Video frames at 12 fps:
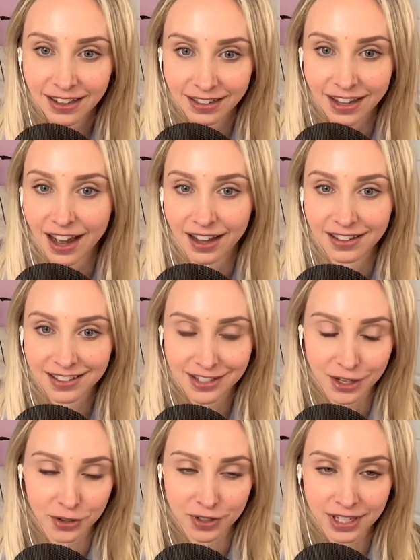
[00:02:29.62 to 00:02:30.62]
Yeah,
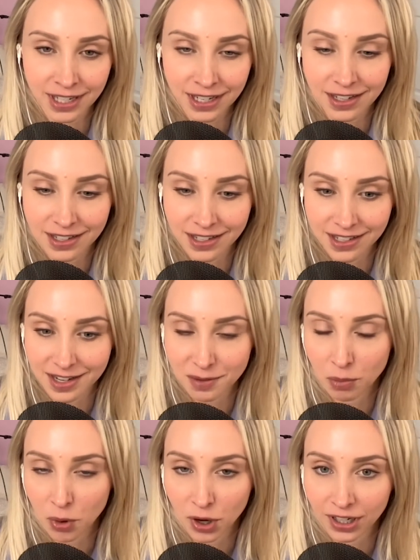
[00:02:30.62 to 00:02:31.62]
so it is. It's an
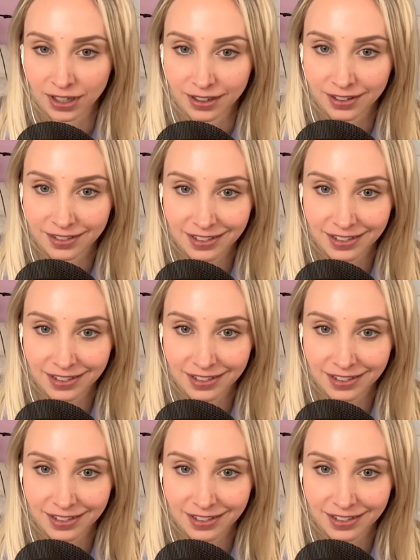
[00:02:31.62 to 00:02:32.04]
important